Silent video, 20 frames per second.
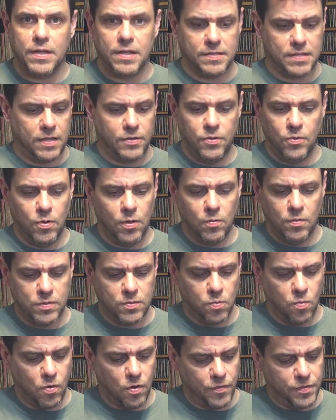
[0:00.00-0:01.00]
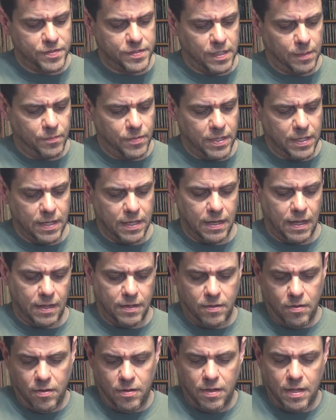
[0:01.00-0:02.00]
because I knew it was worth something, and I, uh,
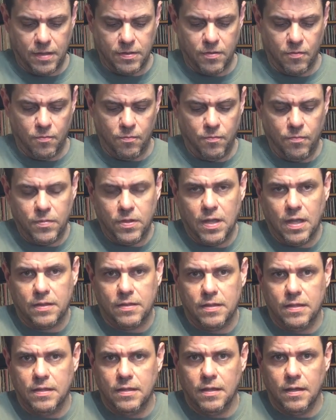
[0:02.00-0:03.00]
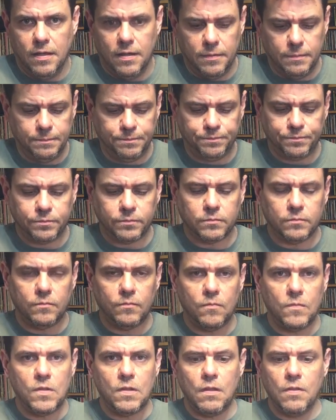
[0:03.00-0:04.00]
you know, got the got the uh,
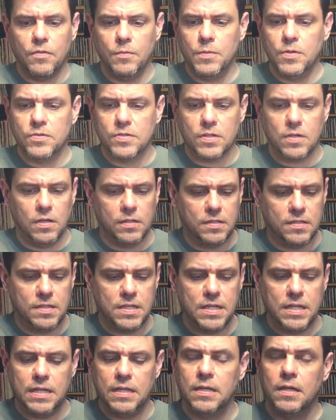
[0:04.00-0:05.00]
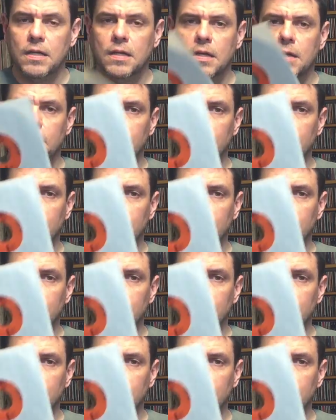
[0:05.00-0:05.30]
the music on CD.